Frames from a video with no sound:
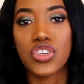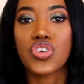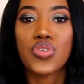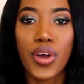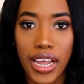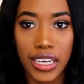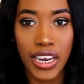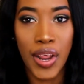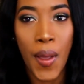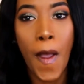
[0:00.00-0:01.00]
tried
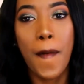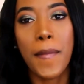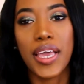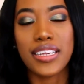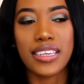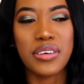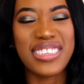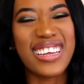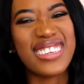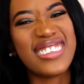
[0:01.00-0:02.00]
it, because I was like,